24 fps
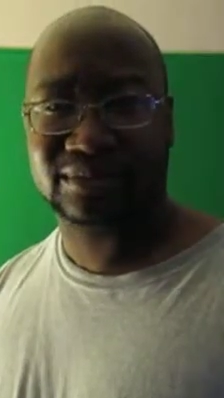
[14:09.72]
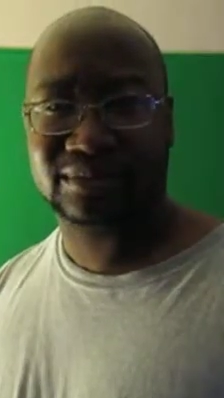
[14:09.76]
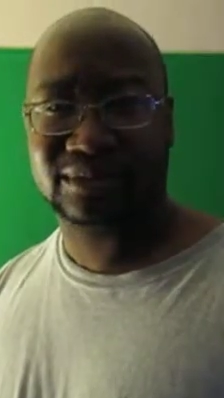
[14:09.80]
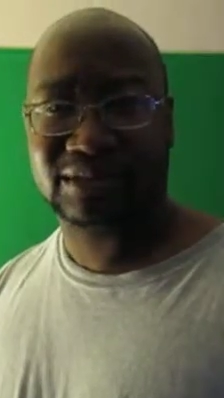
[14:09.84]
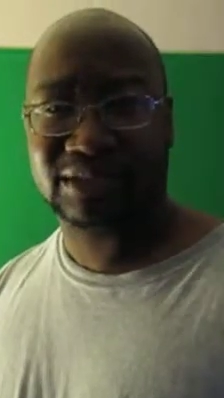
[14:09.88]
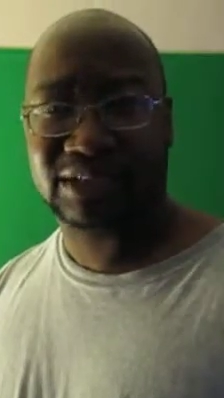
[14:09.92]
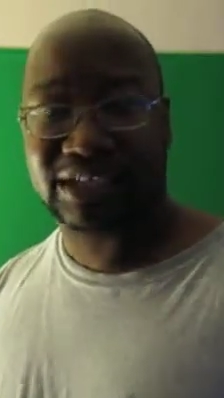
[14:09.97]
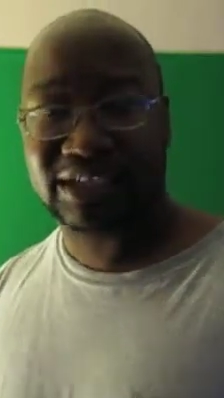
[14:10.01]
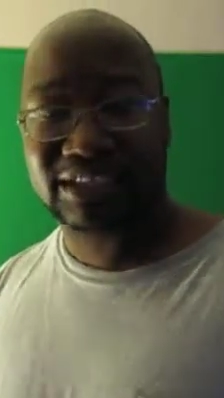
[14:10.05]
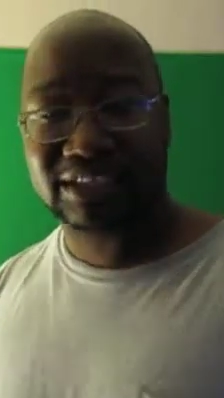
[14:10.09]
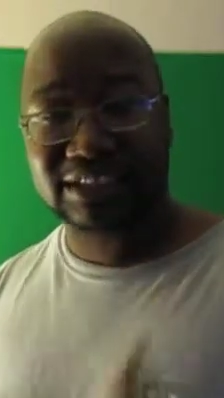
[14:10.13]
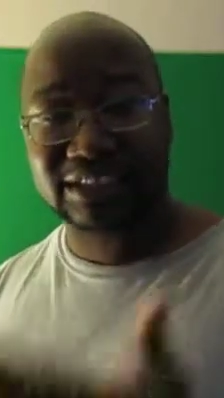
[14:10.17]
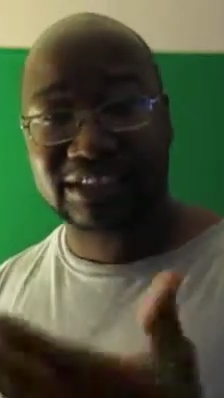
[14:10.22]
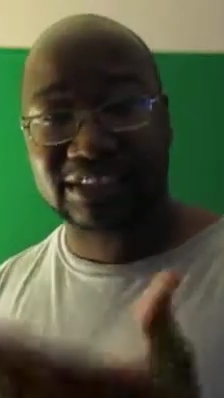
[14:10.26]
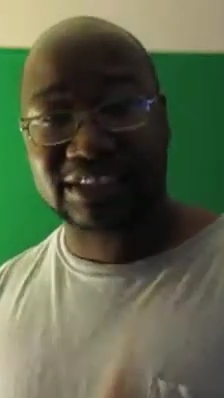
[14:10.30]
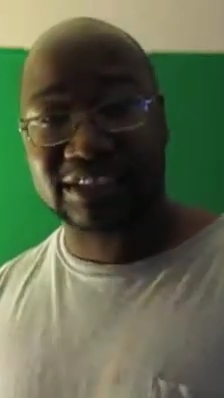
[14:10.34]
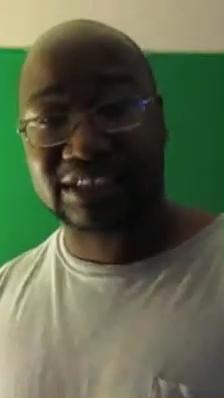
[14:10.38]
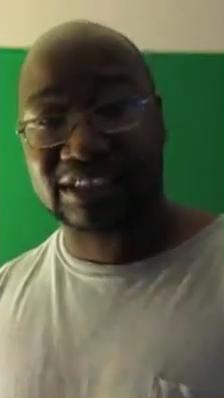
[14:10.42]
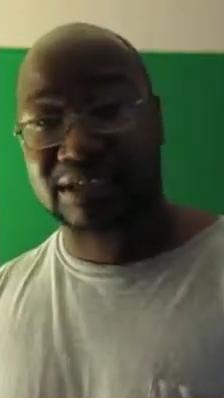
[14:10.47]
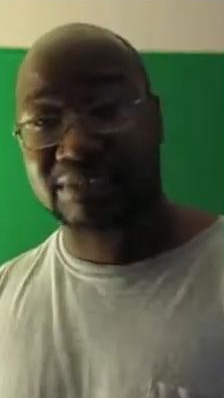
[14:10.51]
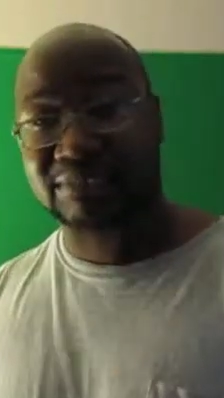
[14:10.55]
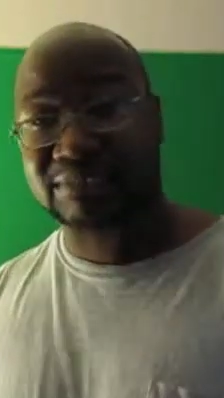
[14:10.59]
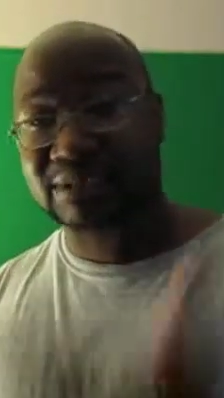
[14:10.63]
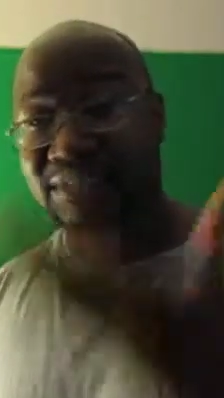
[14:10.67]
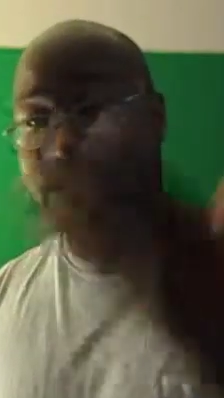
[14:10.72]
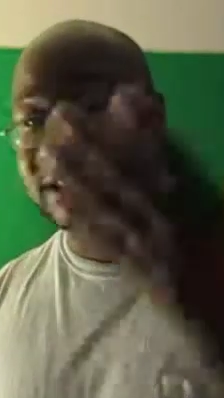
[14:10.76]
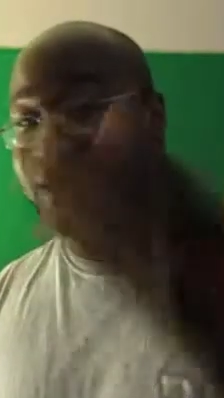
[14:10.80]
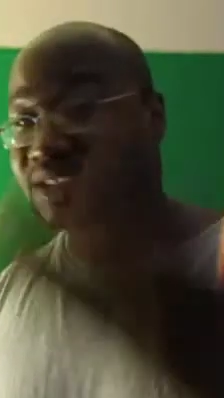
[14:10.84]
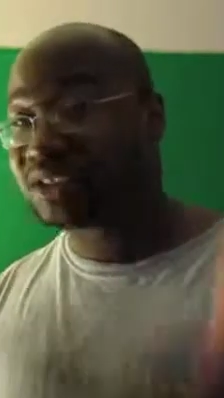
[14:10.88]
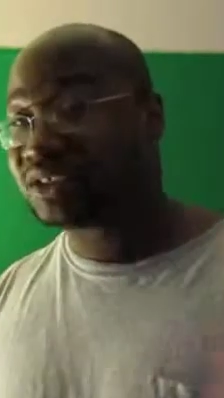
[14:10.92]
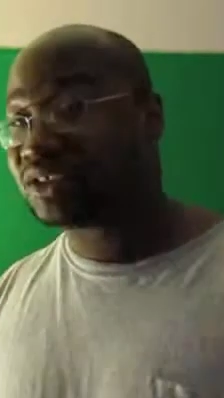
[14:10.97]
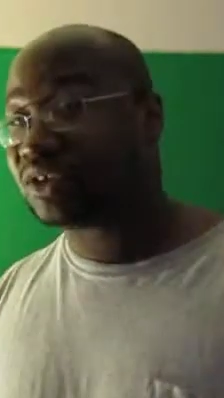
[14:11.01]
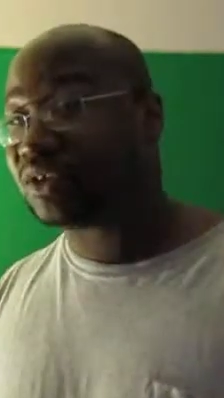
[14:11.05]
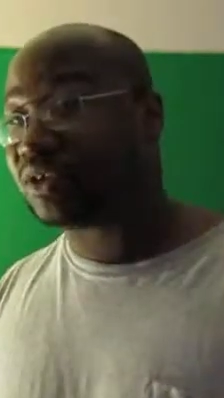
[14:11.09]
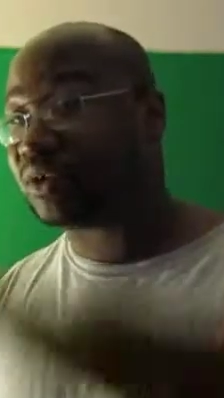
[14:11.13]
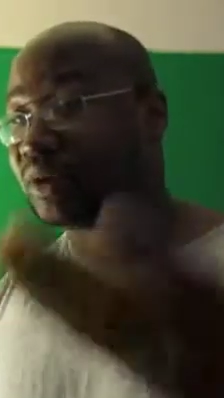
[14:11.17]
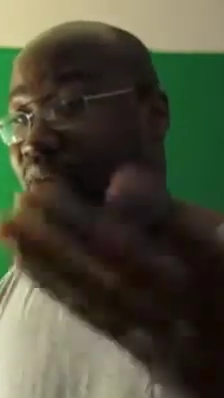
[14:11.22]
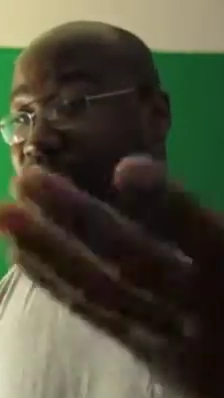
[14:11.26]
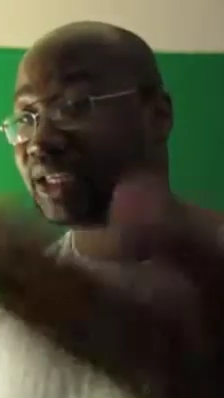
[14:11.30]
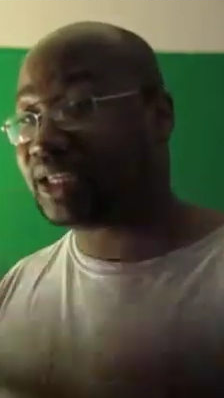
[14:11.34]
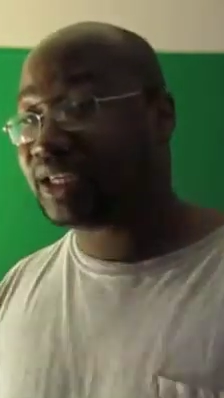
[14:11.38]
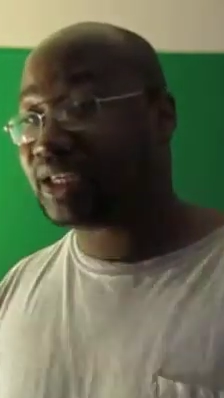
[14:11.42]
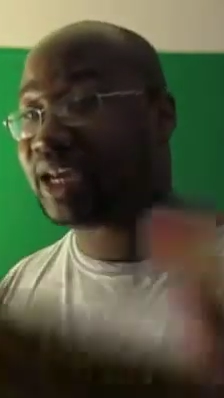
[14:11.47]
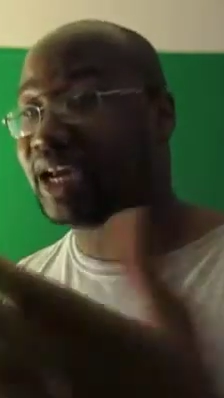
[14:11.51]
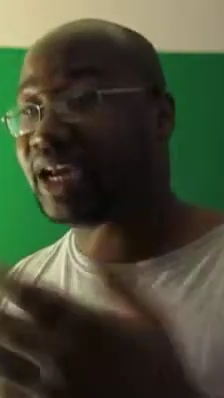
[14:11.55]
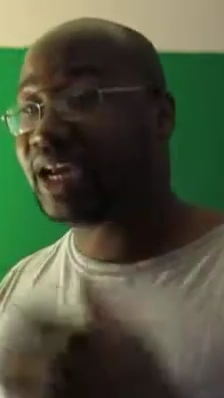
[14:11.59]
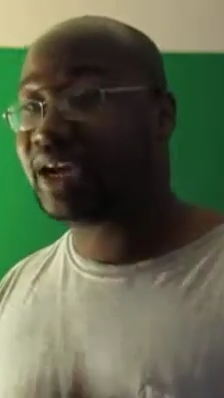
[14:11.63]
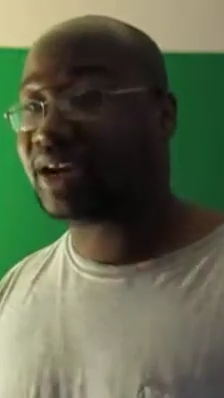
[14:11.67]
Like I said, something is going
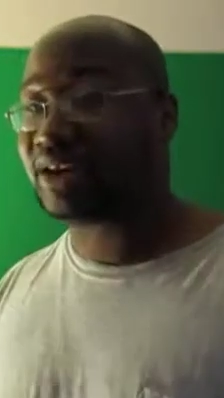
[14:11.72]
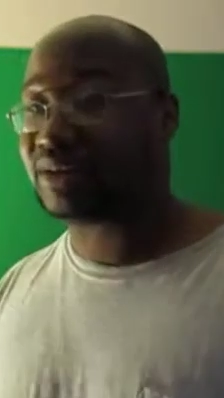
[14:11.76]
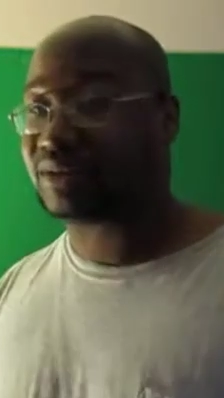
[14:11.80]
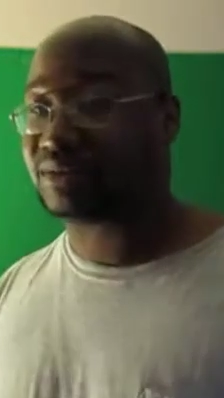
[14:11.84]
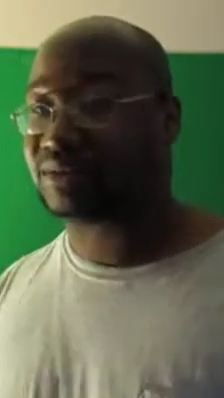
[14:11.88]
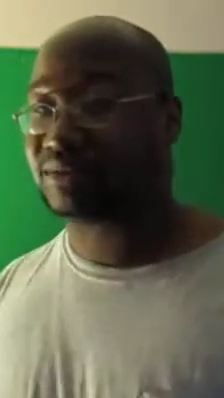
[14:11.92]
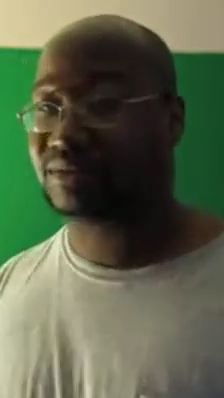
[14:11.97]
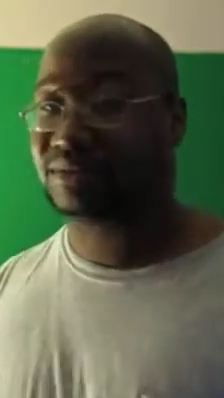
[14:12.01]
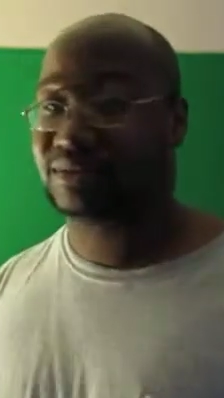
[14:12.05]
down.